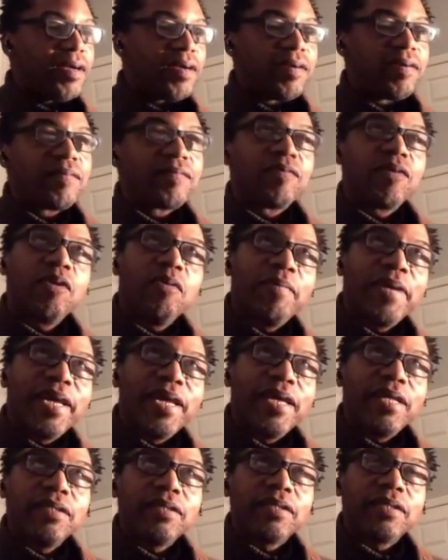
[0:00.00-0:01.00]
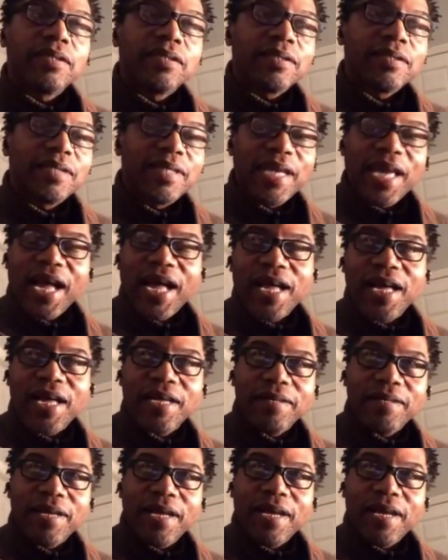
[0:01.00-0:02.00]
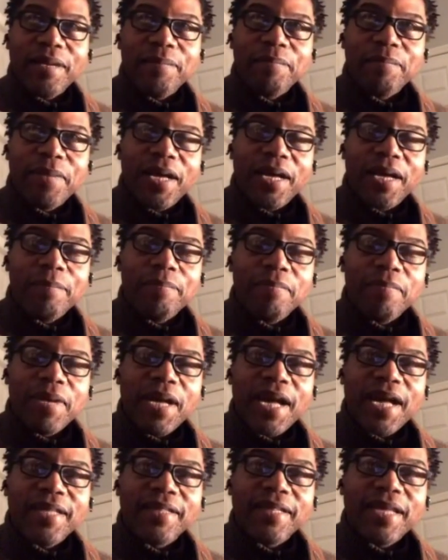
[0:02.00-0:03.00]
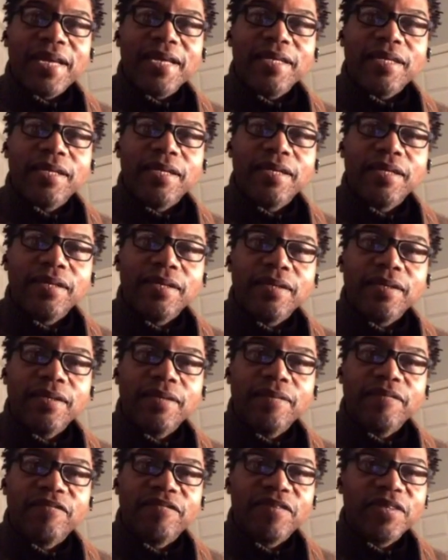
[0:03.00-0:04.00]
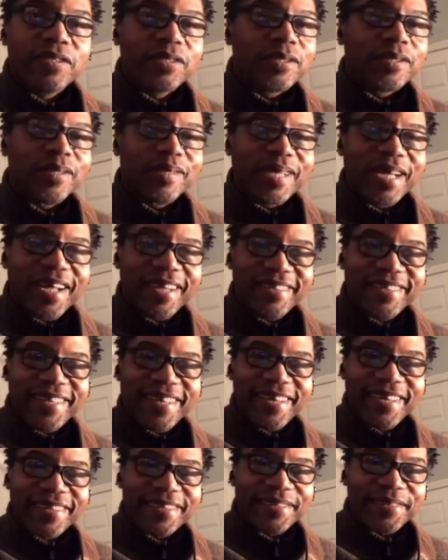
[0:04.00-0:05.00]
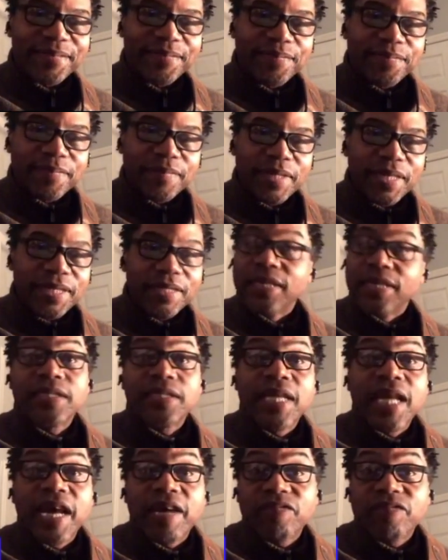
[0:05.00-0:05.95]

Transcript: Romance. See, I like physical contact. It doesn't have